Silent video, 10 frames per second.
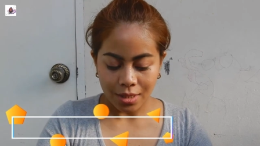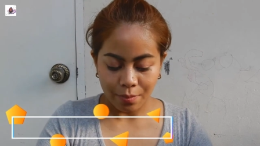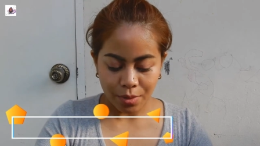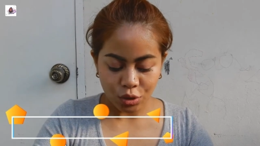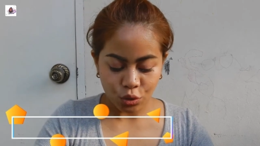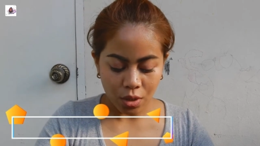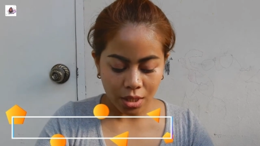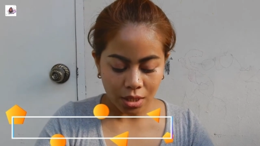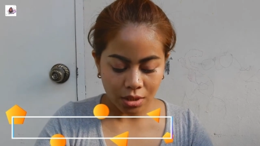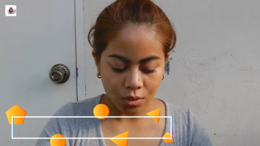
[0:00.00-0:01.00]
let me
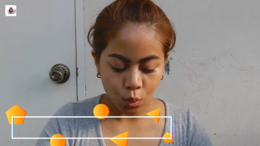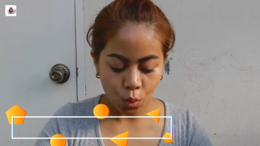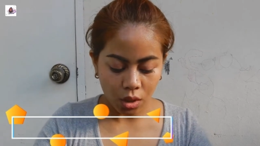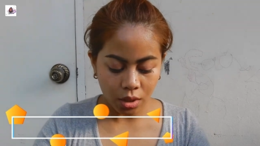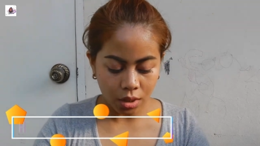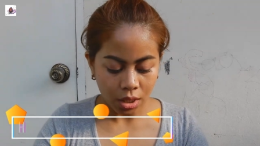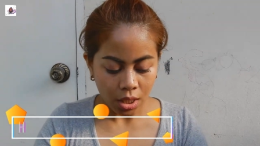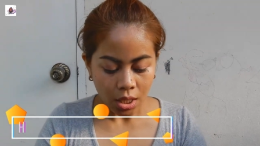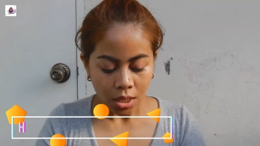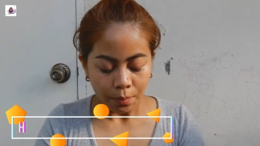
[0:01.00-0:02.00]
try this one
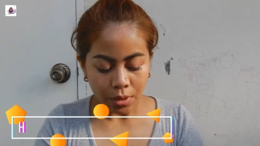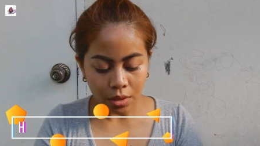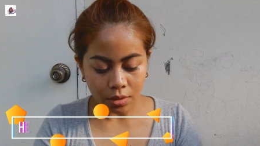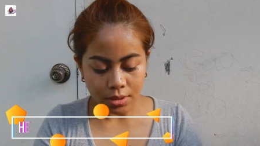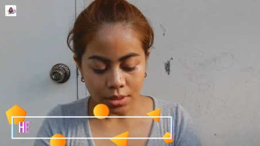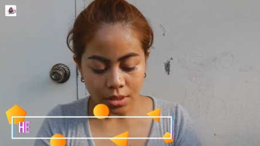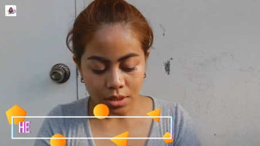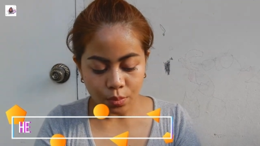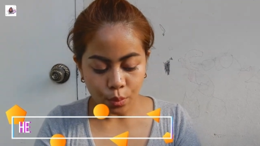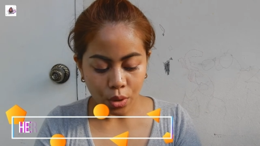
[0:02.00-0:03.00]
because
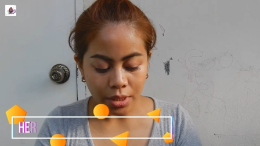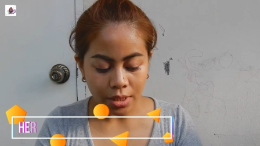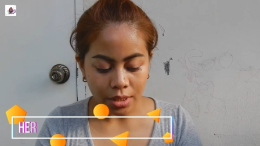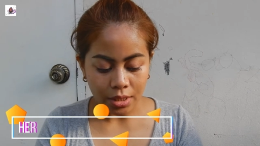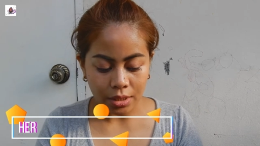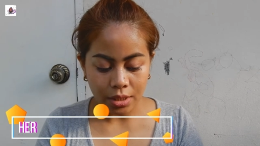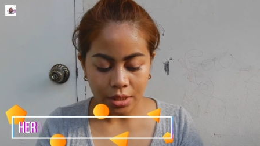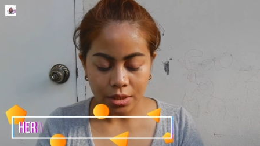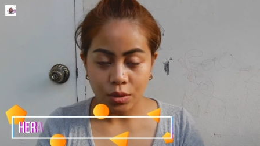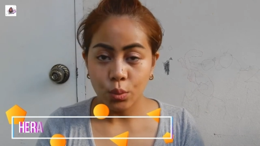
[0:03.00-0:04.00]
this product
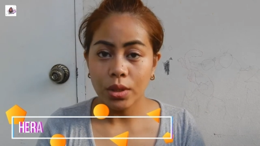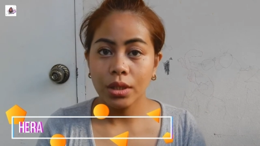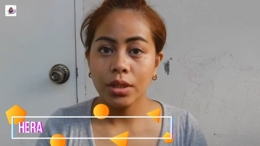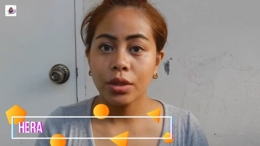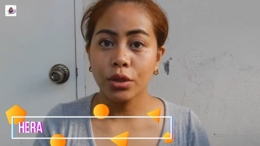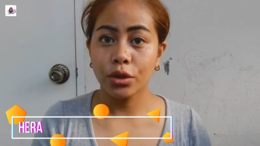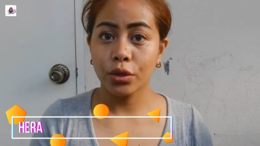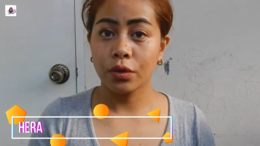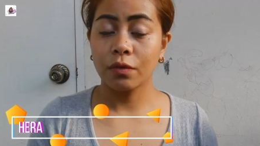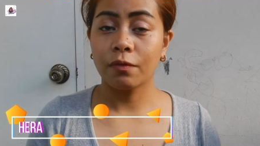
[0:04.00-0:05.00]
is really
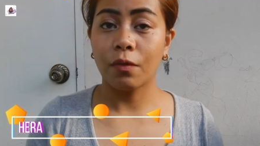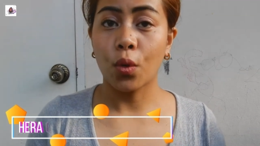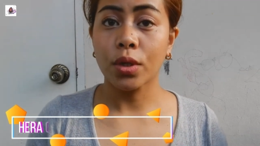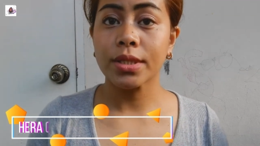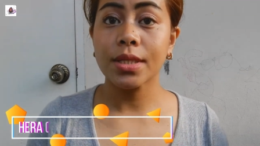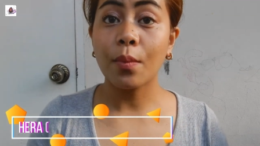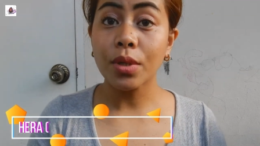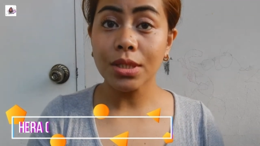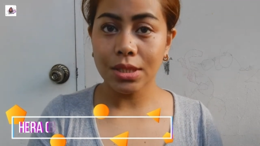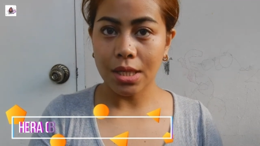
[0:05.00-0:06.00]
good for
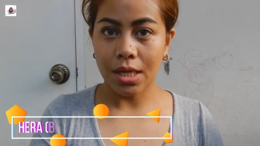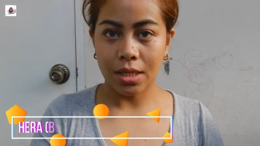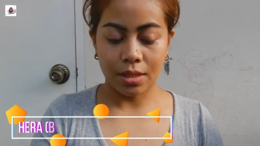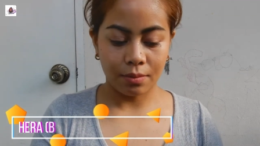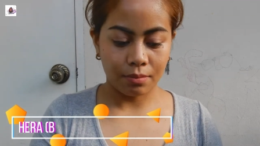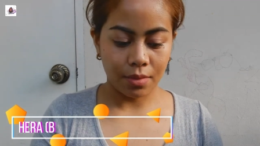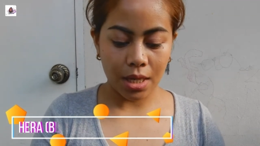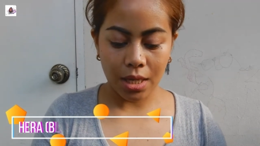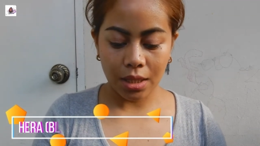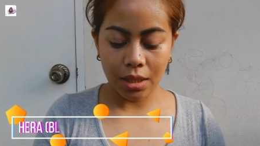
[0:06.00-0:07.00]
summertime
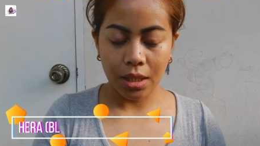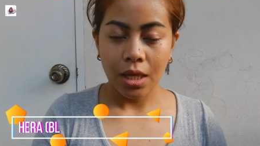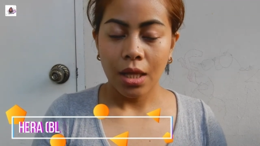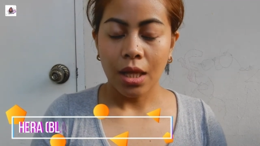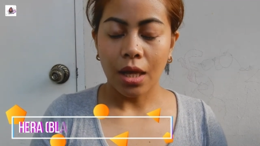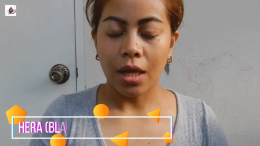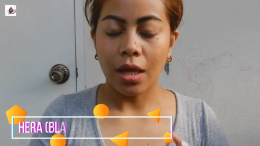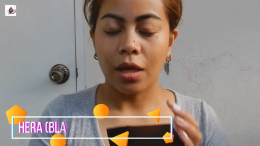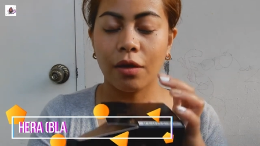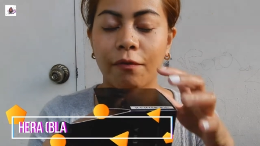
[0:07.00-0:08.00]
and
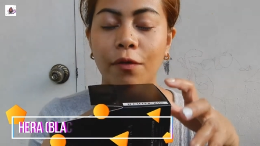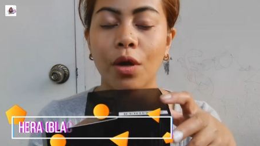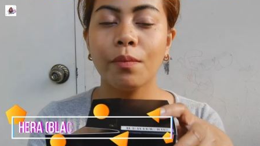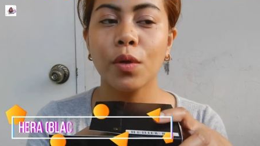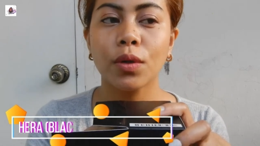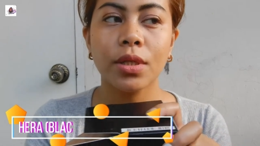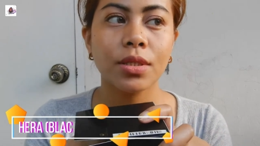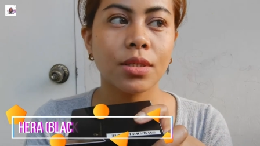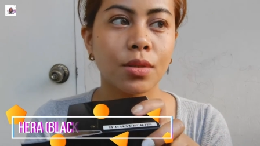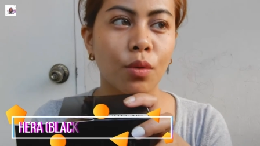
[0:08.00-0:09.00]
if you have
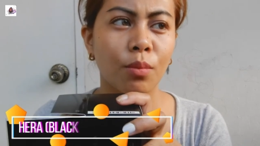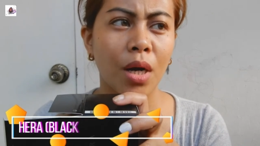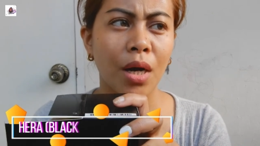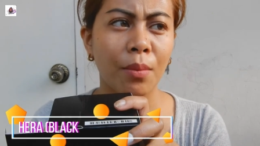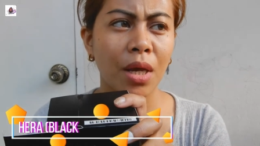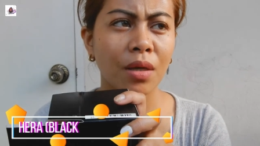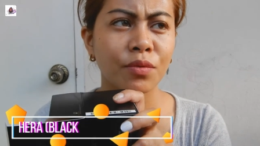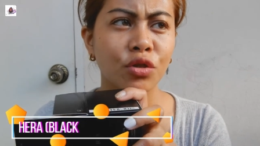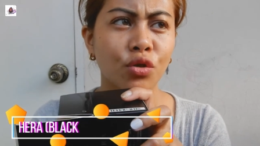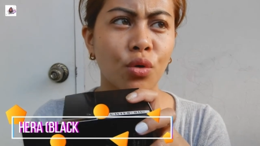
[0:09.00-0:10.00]
noticed on my makeup
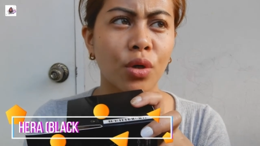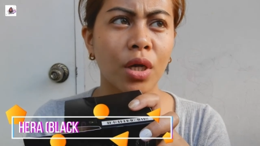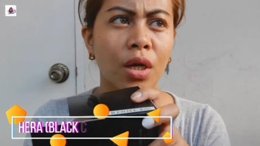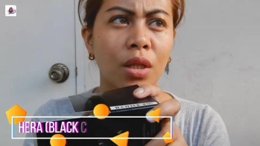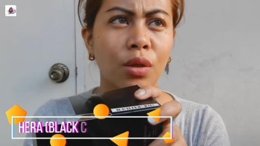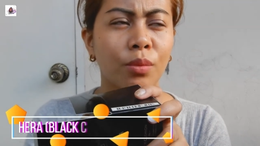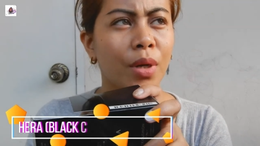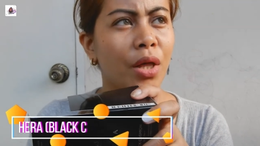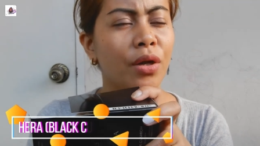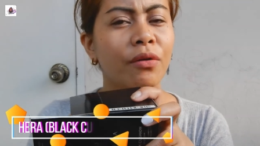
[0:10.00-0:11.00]
tutorial or
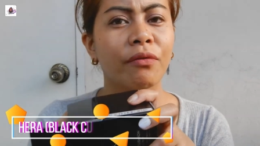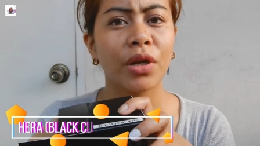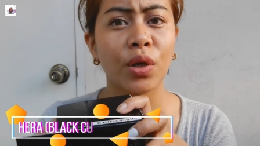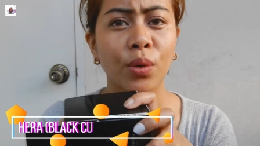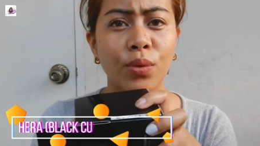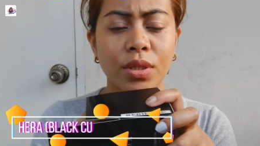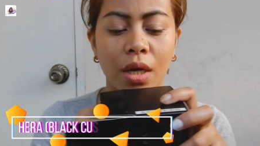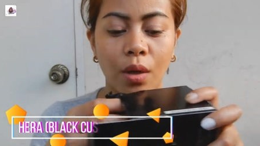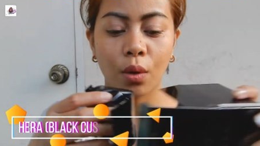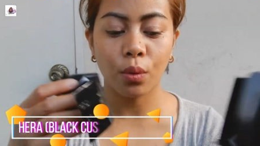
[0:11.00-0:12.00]
my other videos,
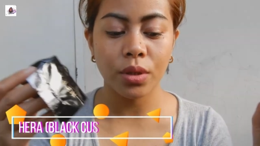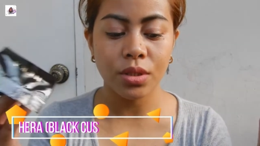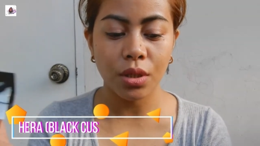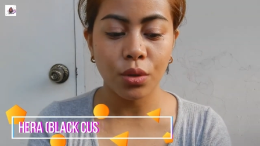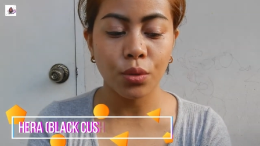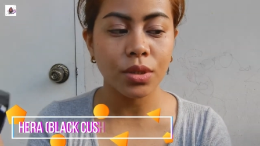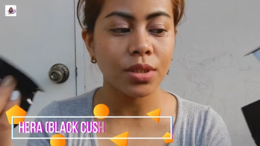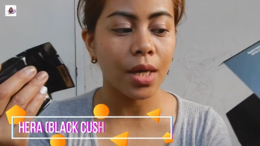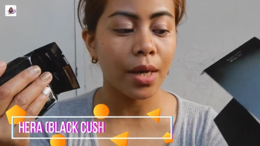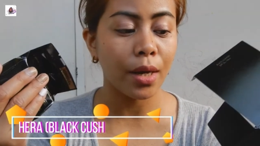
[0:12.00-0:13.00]
I always use
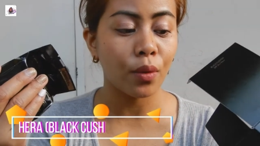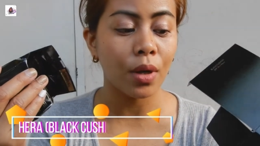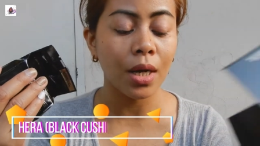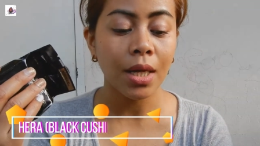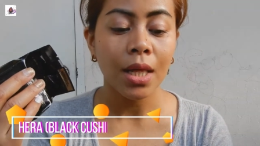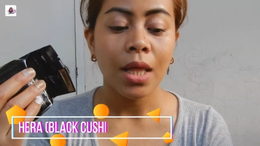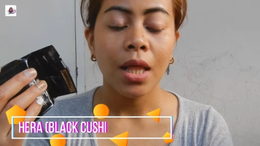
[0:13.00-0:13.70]
the Hera,